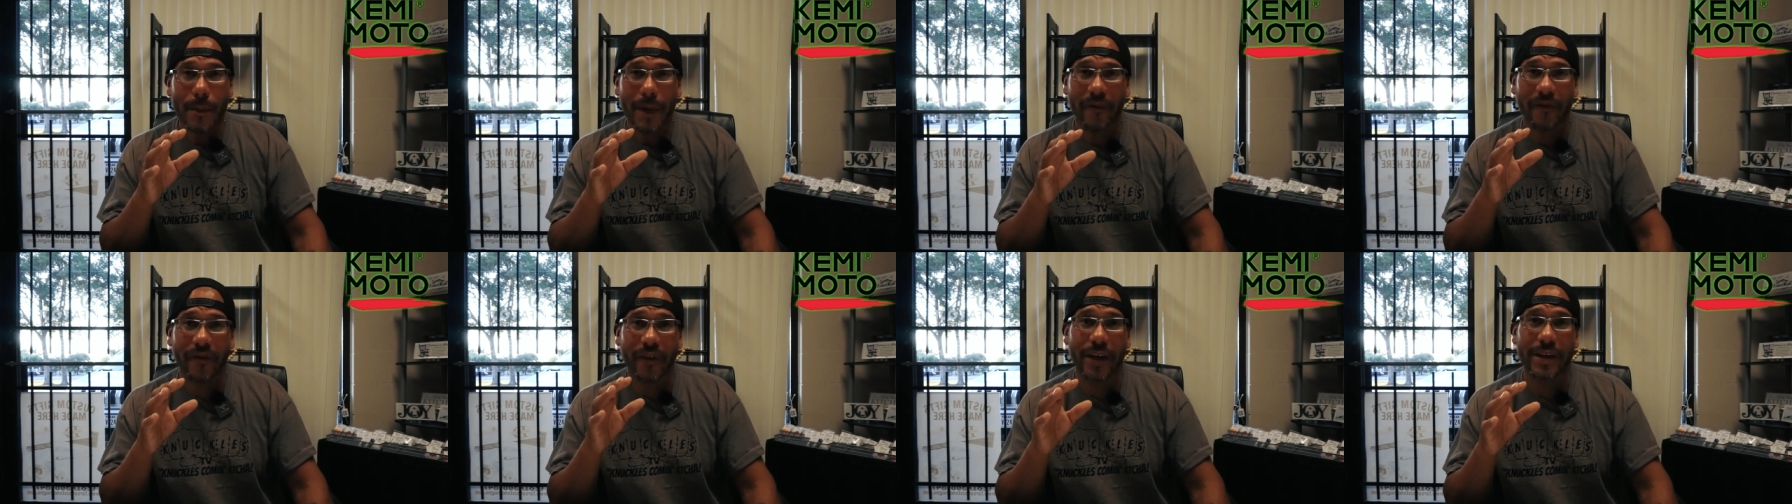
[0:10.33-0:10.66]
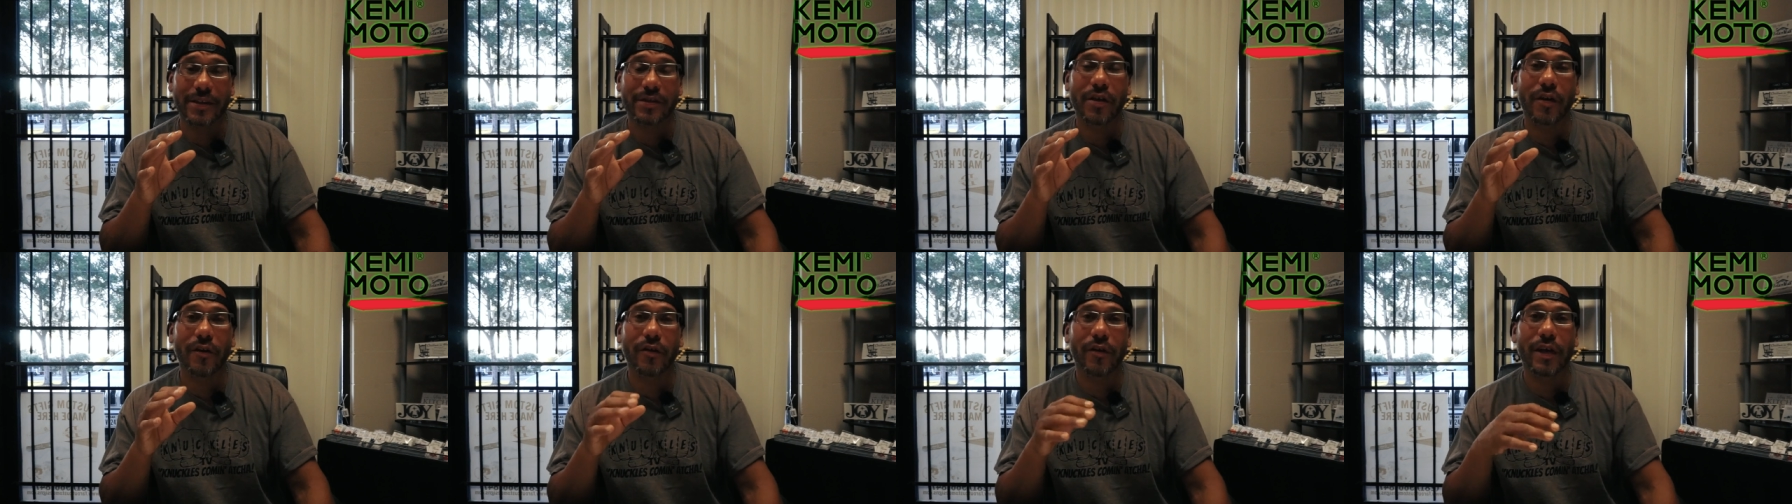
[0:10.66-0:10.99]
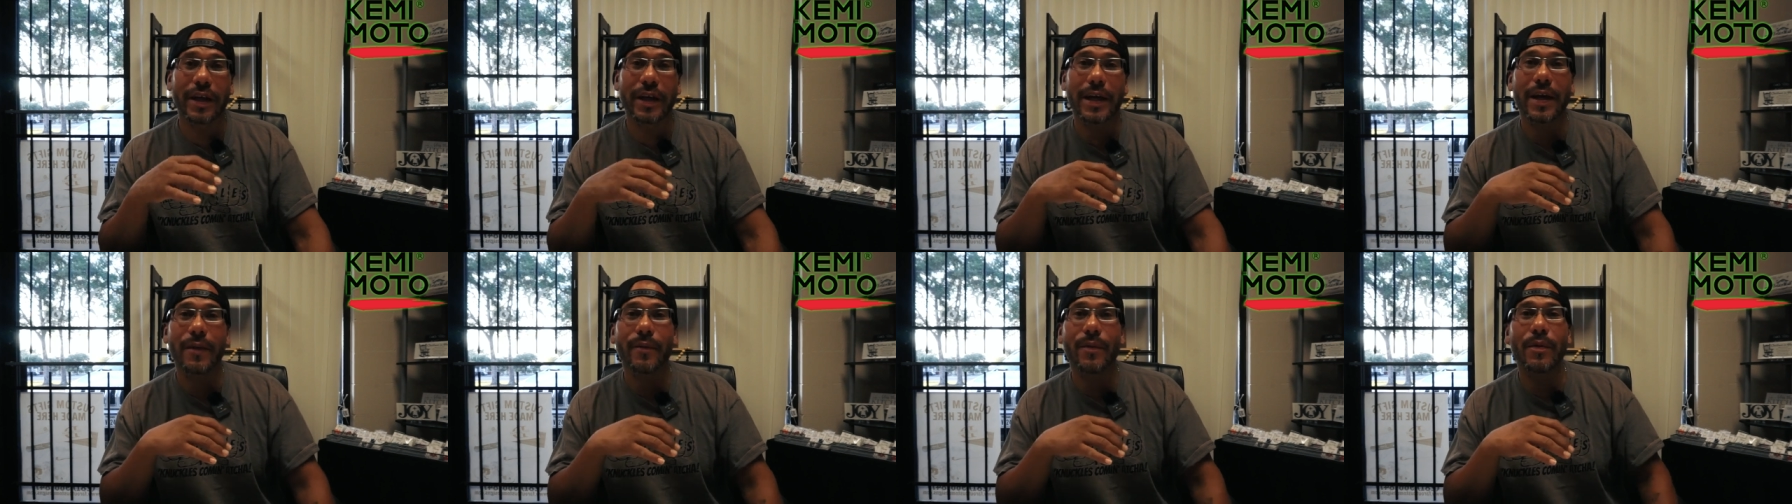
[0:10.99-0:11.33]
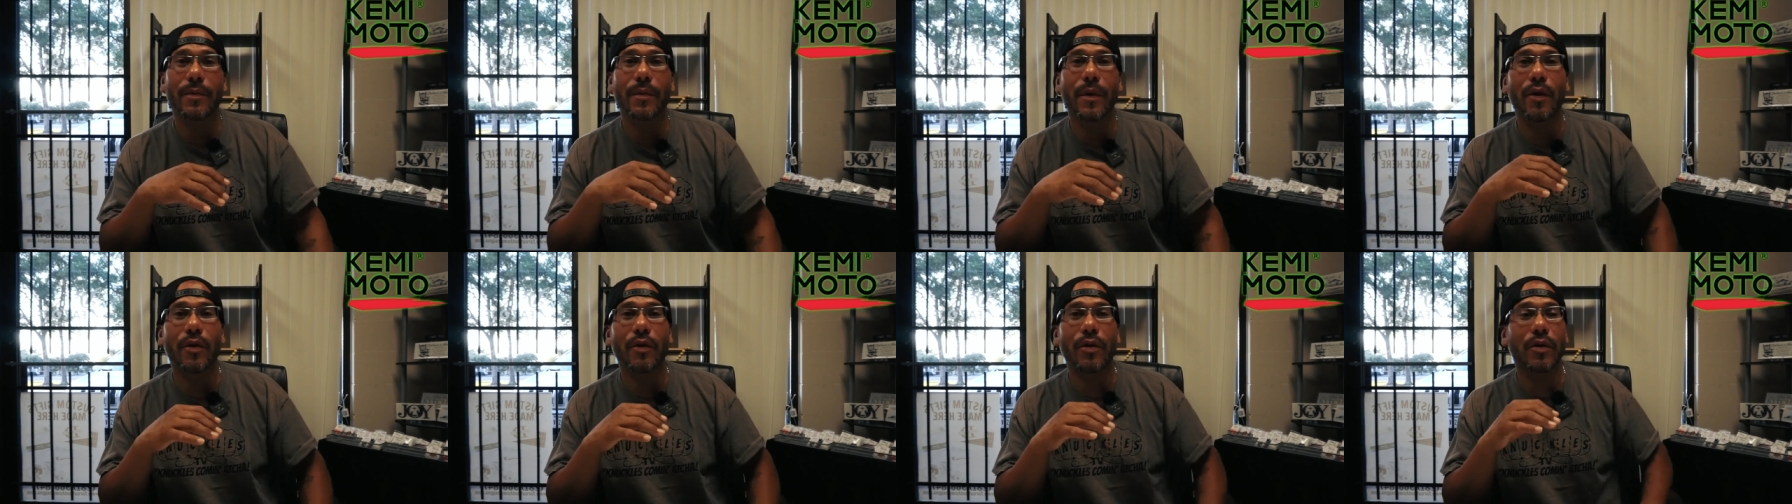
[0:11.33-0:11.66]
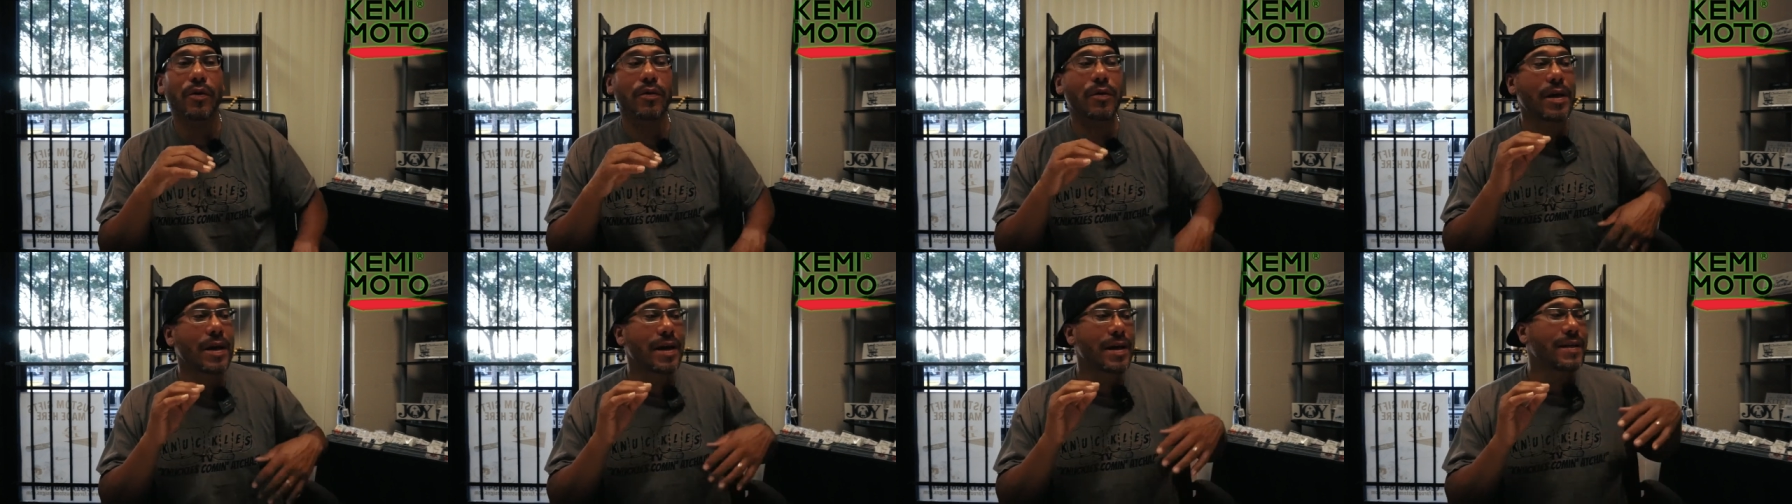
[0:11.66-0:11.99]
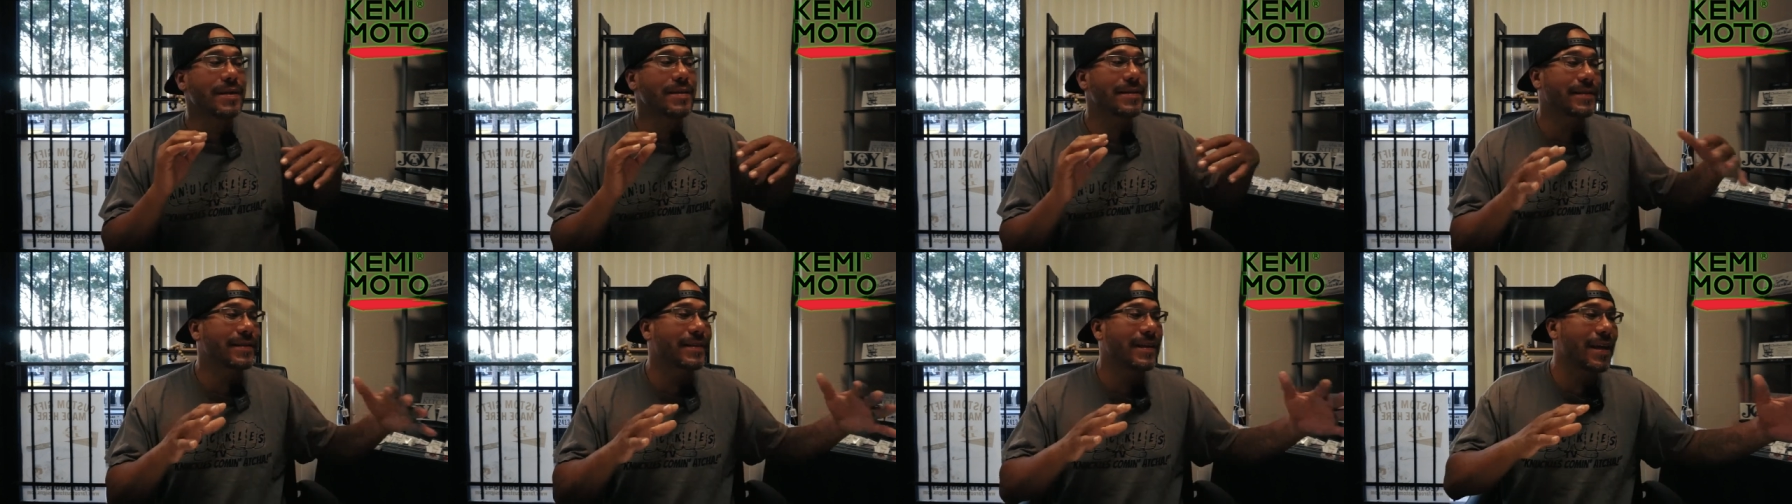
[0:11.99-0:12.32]
My friends over at Kemimoto
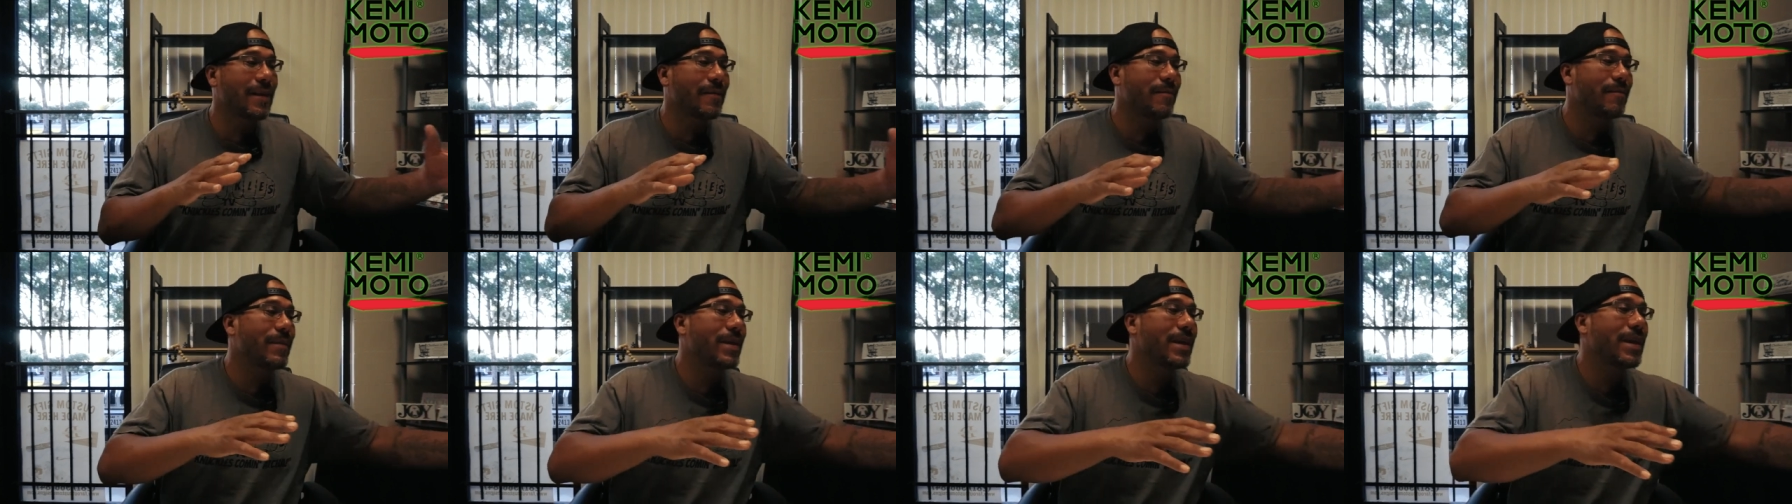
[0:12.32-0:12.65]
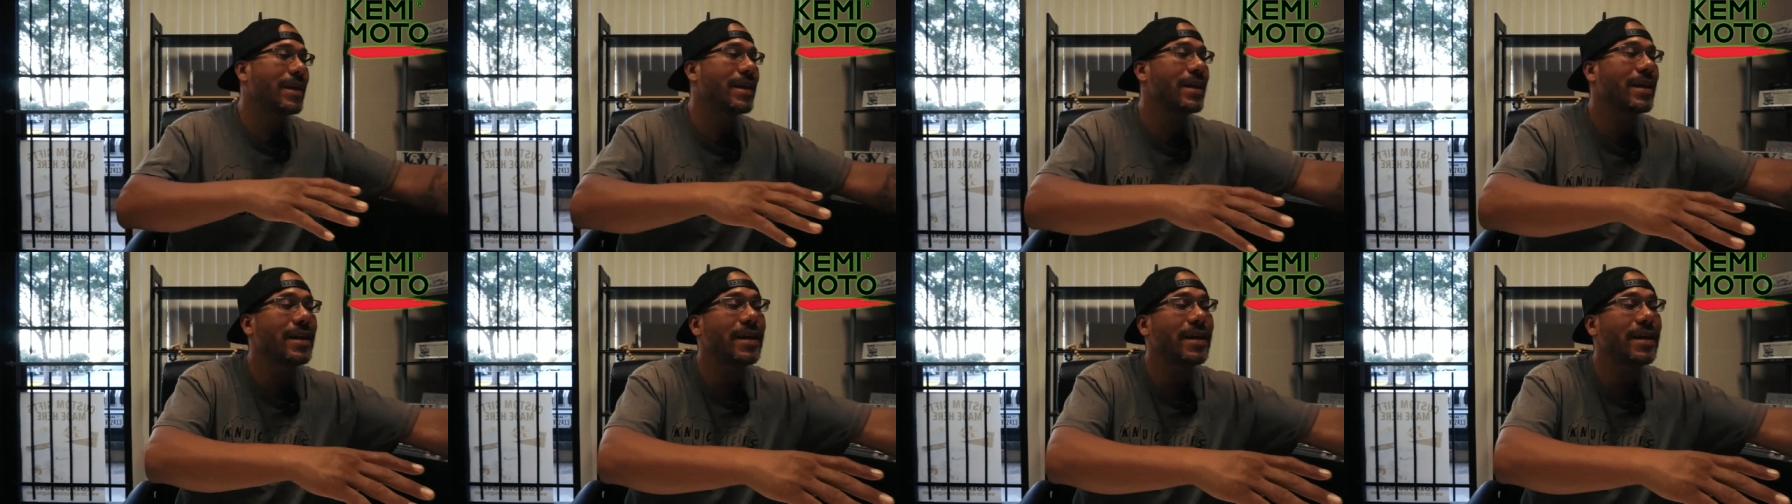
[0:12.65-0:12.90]
sent me